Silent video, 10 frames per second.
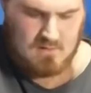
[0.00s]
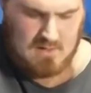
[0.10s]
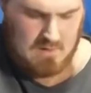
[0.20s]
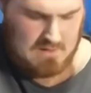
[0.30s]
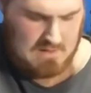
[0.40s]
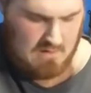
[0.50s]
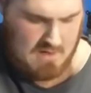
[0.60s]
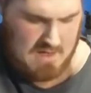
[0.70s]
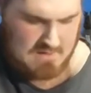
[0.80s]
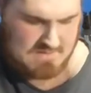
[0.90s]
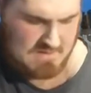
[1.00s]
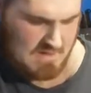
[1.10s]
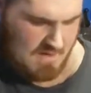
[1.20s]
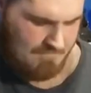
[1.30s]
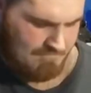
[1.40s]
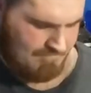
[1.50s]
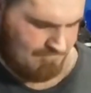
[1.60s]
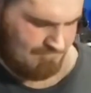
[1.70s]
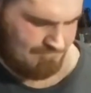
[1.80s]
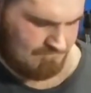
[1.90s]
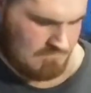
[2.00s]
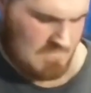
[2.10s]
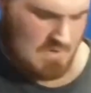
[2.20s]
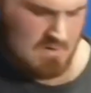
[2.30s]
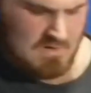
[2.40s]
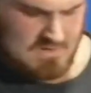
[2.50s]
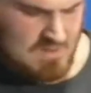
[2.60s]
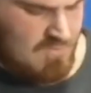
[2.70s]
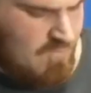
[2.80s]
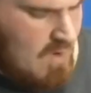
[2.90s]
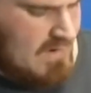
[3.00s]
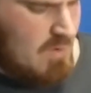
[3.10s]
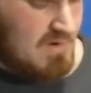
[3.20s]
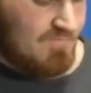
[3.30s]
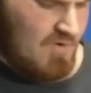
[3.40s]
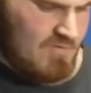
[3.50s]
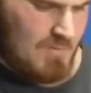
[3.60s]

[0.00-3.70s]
Now I can get our hands in there. So before I go any further,